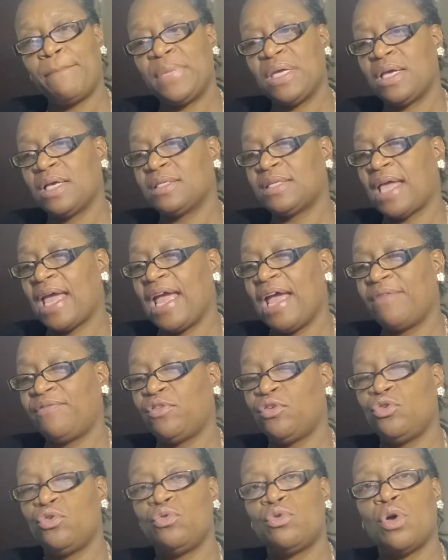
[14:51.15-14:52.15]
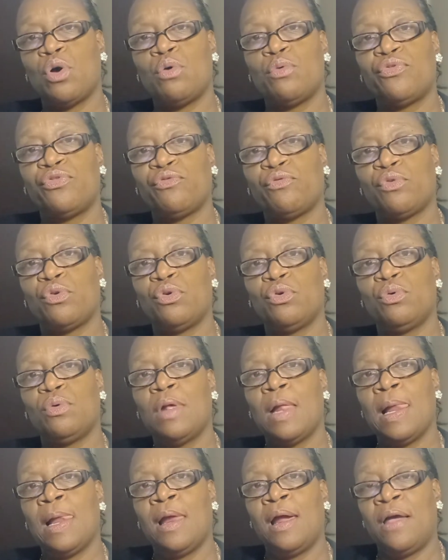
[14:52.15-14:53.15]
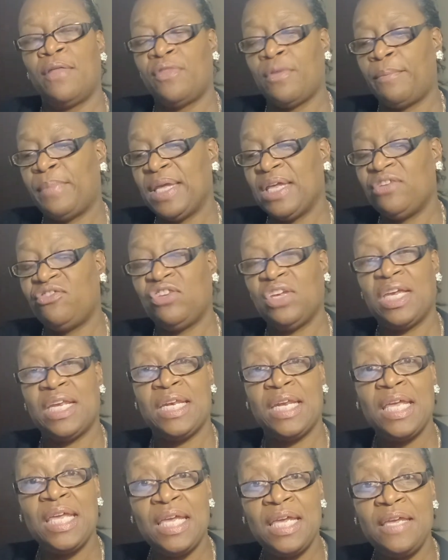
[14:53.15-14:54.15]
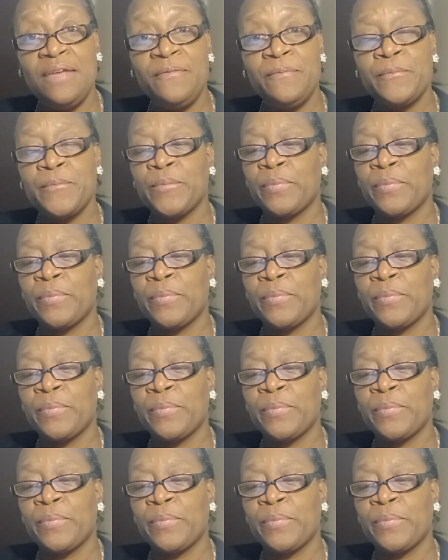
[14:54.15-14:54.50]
Because after you go through the BG&E,